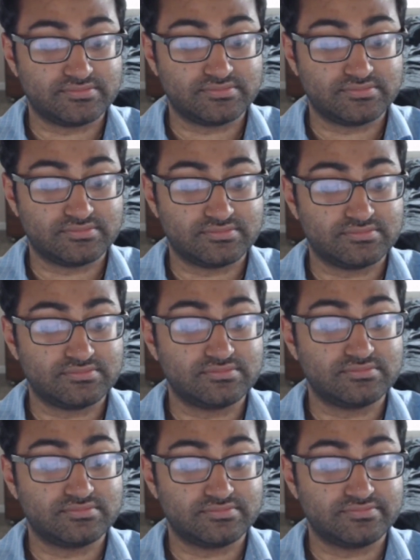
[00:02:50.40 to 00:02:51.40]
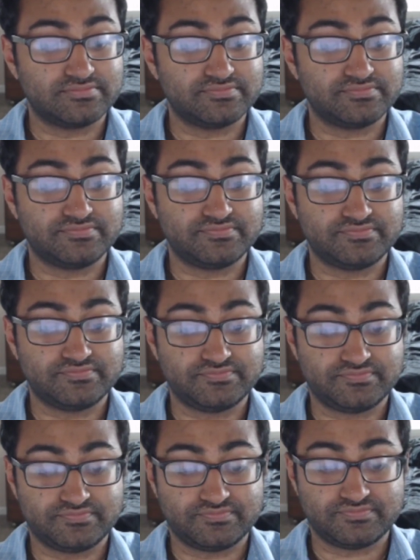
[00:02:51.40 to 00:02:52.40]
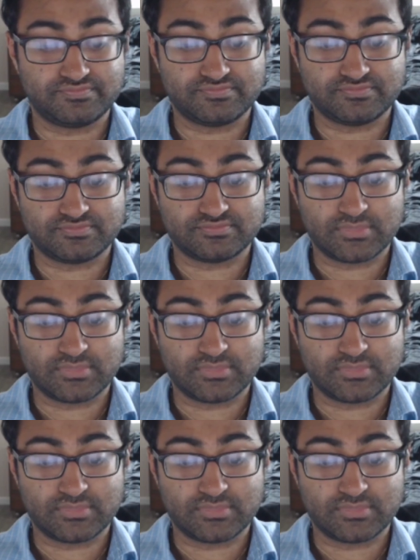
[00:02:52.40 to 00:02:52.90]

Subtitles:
[no speech]